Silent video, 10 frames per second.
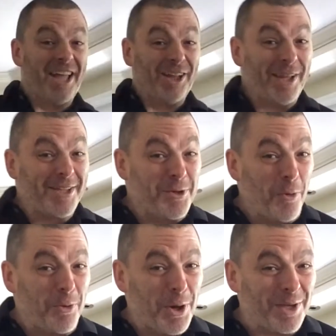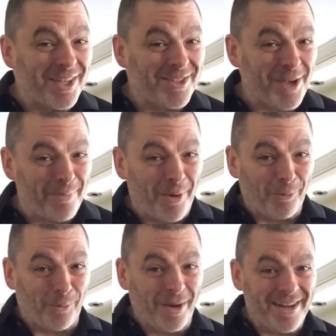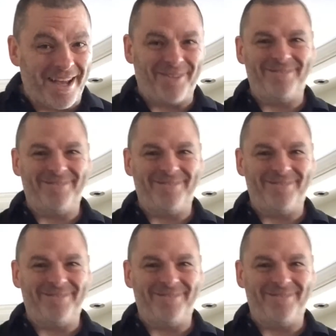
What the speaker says: Let's go cook this up right now.